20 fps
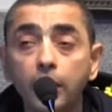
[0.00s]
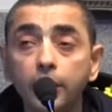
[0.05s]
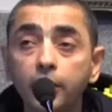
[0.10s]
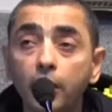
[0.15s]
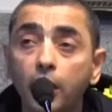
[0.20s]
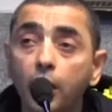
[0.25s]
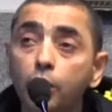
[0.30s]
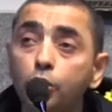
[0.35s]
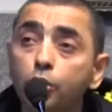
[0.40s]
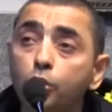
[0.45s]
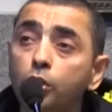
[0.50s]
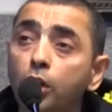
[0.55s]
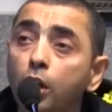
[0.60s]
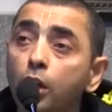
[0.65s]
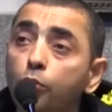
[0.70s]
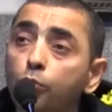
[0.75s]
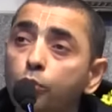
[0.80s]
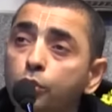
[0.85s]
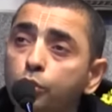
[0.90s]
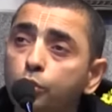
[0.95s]
Now,
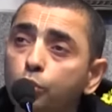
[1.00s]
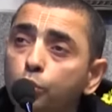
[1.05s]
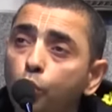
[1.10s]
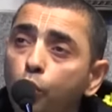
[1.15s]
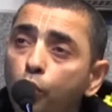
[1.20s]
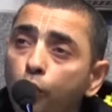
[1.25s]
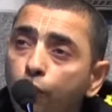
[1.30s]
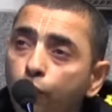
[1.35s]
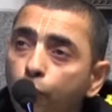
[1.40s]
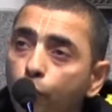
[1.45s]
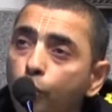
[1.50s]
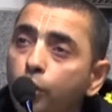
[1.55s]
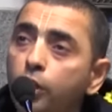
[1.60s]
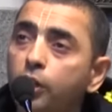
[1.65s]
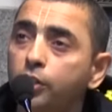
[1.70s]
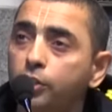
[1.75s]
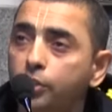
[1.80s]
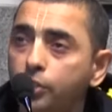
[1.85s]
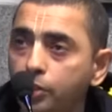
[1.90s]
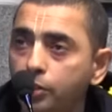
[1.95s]
Arjuna was so
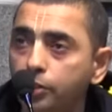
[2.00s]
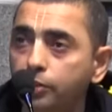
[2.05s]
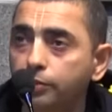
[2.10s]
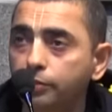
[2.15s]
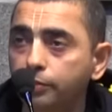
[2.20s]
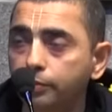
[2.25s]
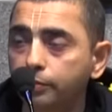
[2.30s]
focused,